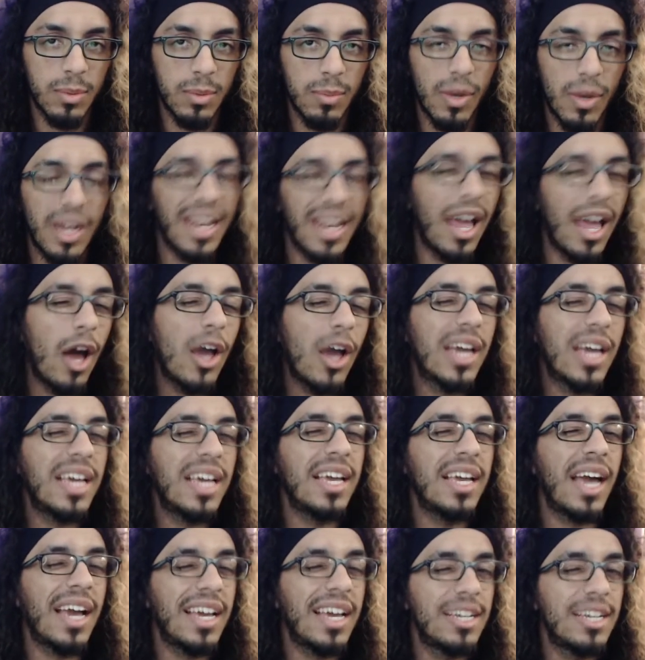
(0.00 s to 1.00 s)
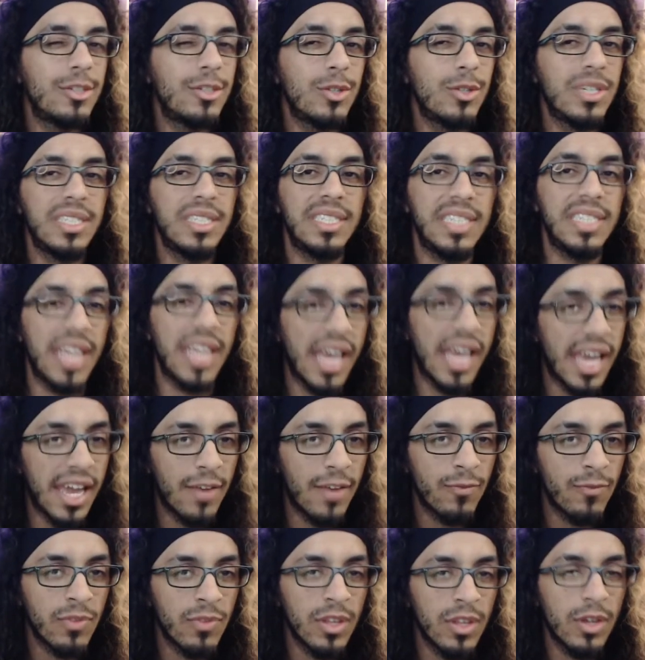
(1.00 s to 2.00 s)
But now I, I guess you could
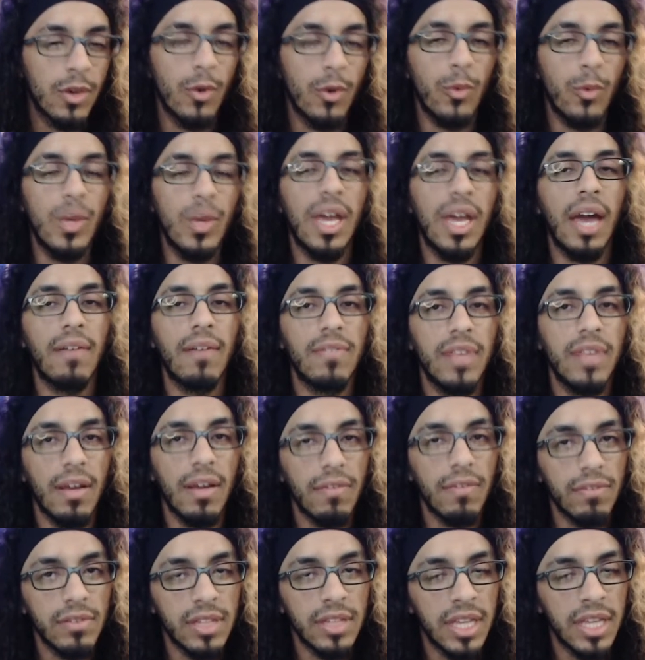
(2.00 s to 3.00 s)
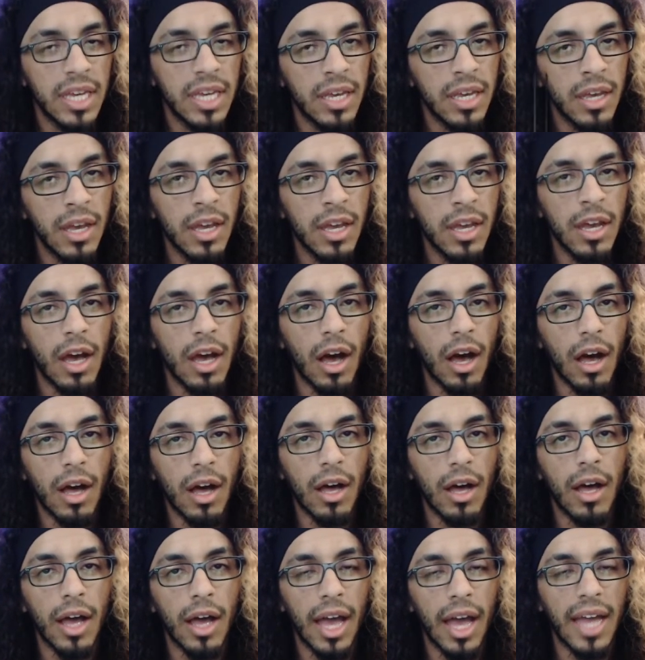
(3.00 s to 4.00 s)
say we have definitely
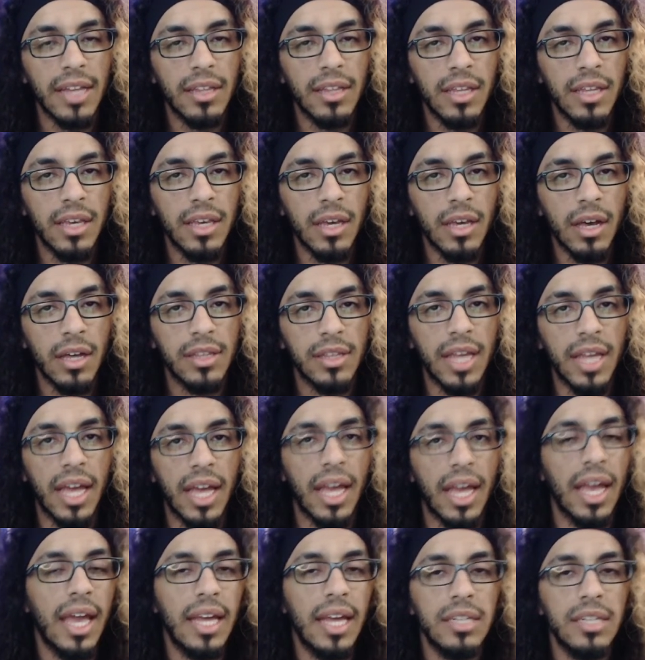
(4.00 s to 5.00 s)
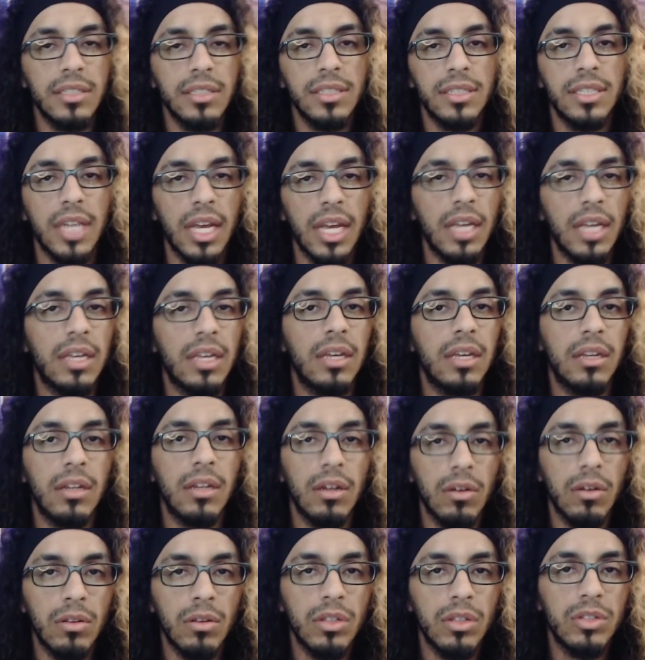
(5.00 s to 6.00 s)
uh, had the uh, the handshake. You
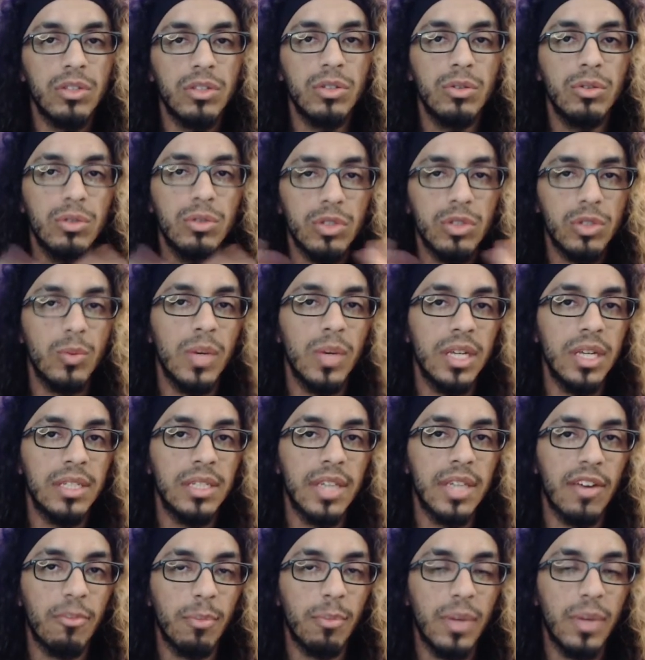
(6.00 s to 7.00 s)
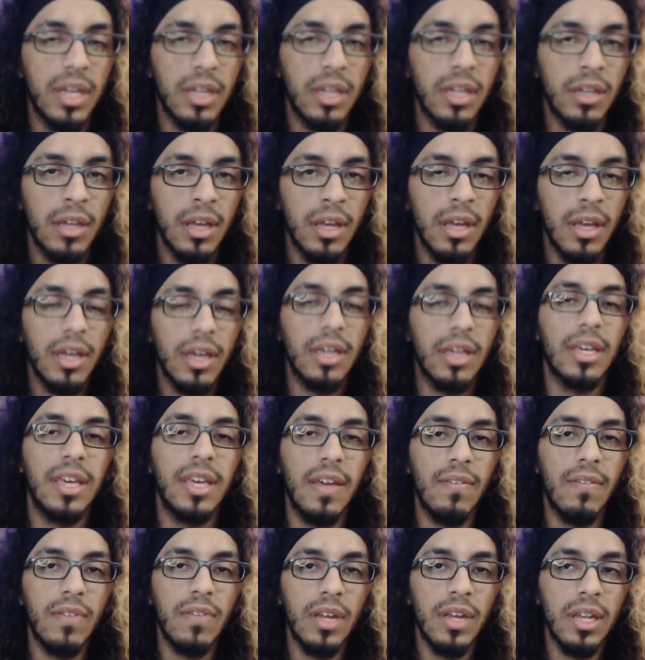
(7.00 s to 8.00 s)
know, the two sweets have been
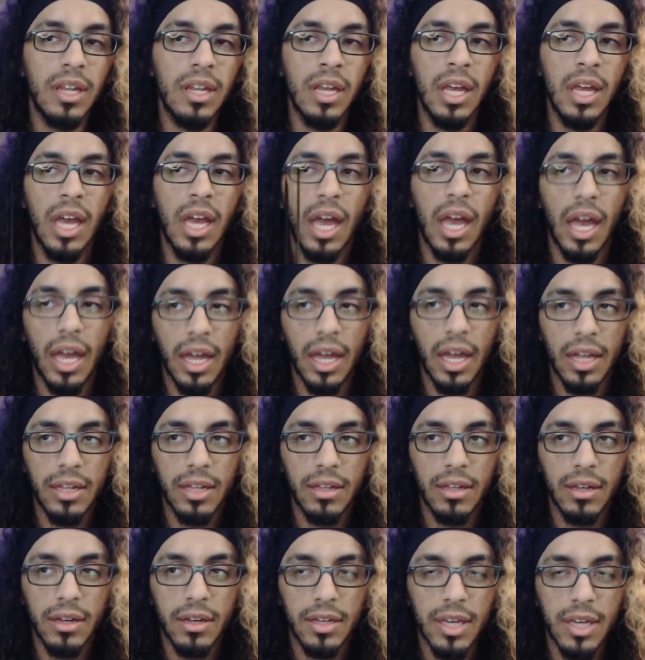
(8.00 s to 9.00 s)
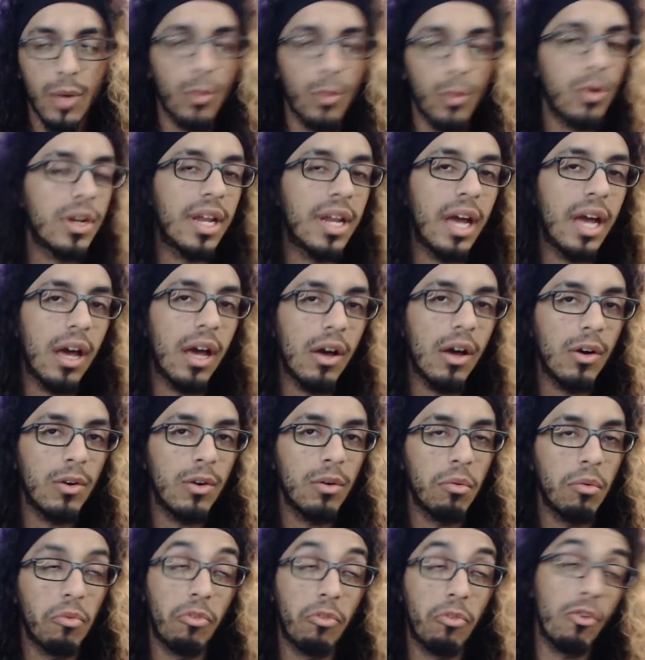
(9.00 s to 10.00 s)
given, and uh, yeah, we're
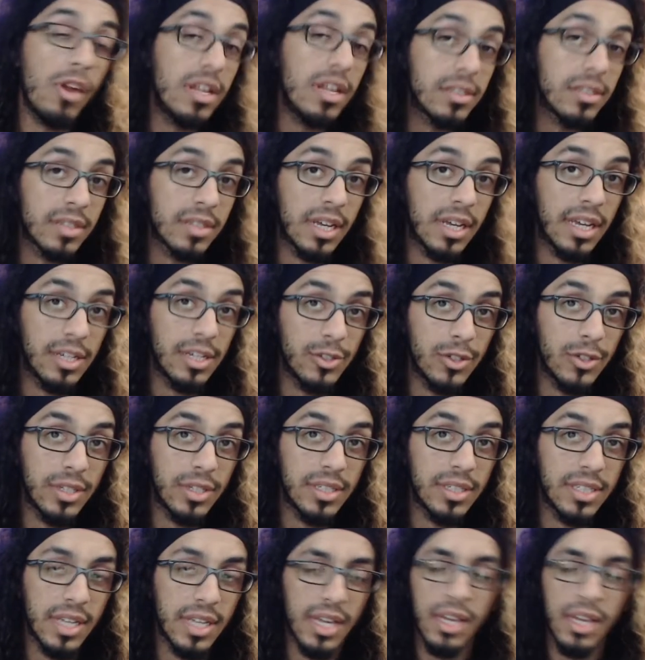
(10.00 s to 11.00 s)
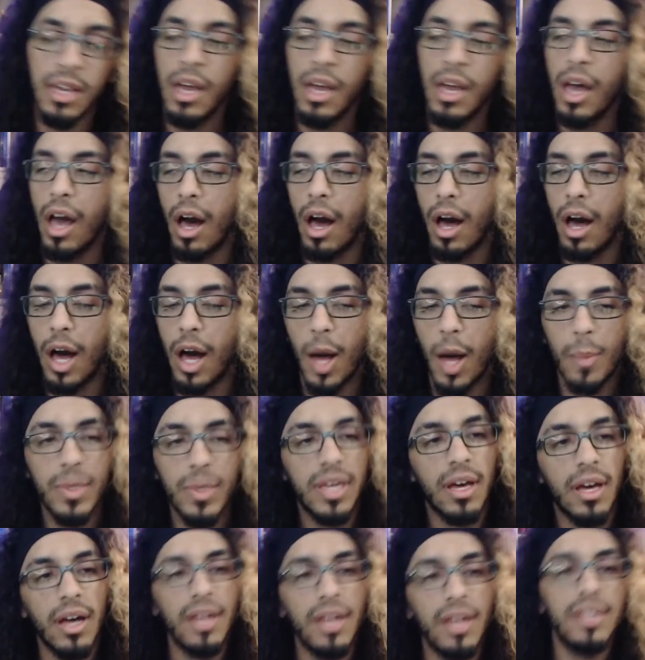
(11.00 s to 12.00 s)
now friends, I guess you could say, uh,
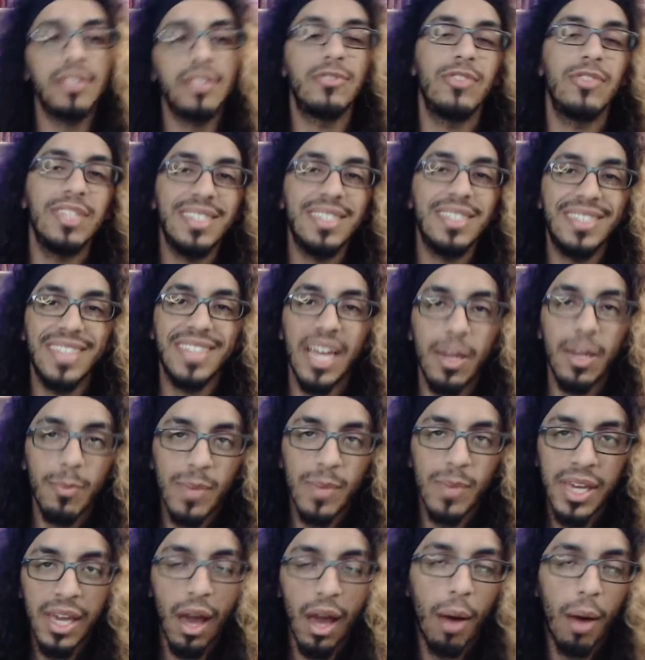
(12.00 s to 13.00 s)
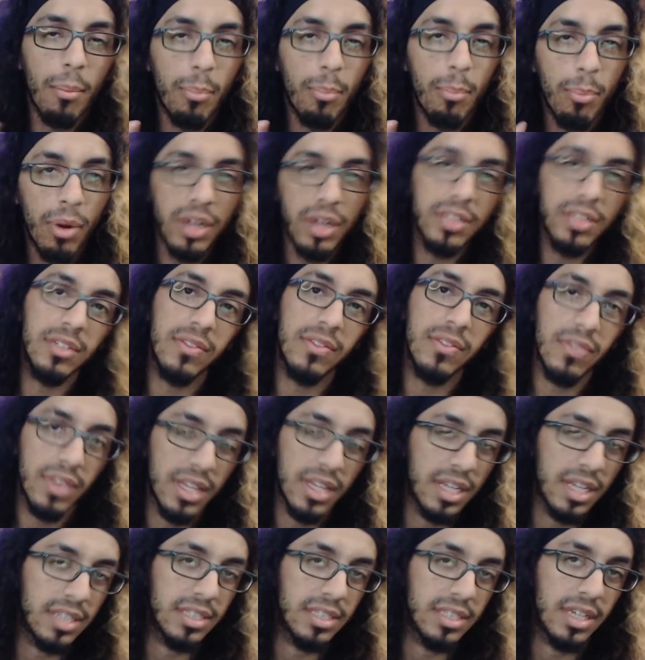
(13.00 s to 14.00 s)
because Viz sent me a bunch of
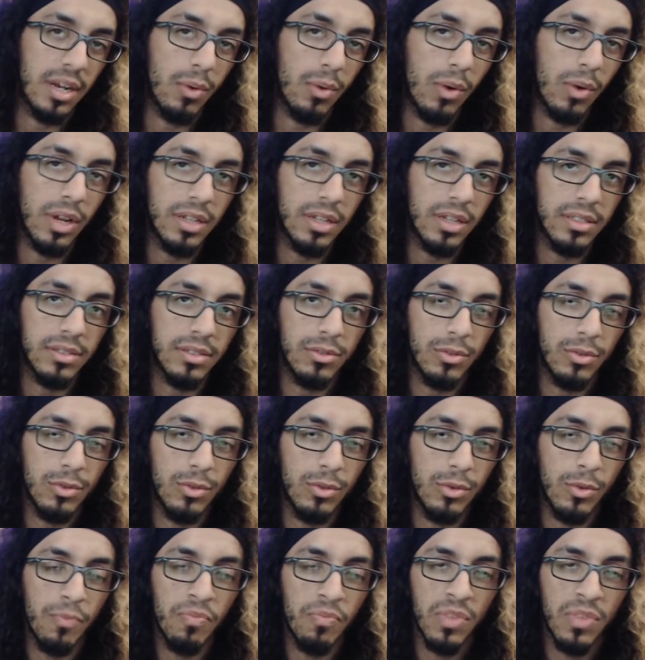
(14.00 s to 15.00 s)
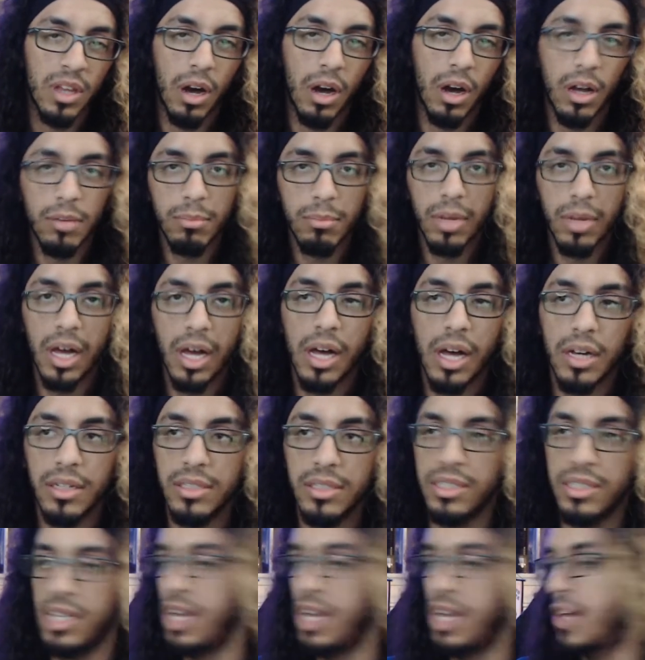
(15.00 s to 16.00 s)
things that I wanted to
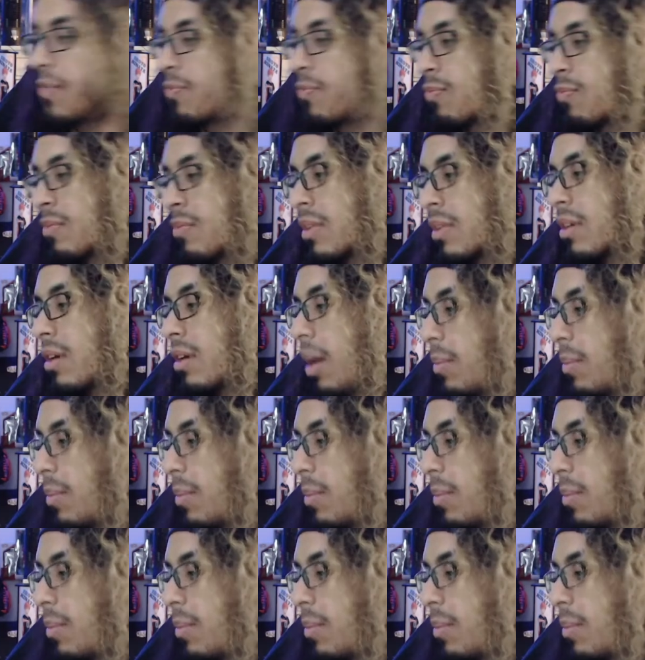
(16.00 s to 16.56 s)
unbox, and I